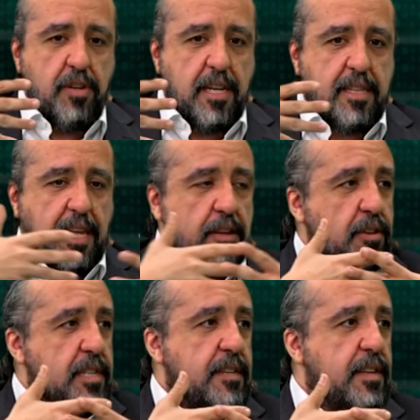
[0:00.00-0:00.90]

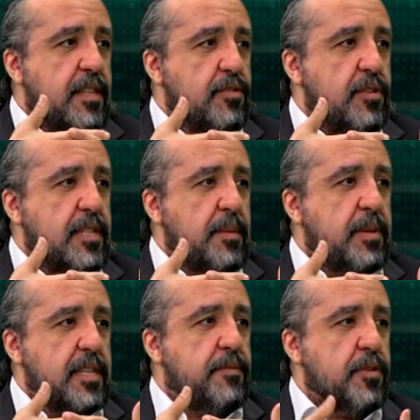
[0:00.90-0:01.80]
connected through all
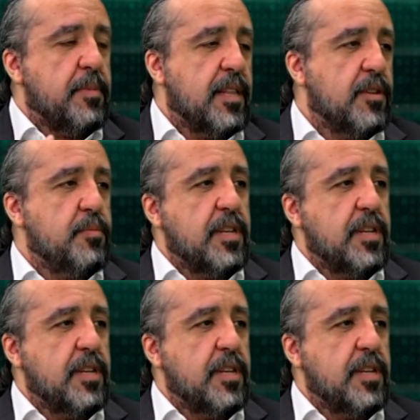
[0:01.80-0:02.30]
these communication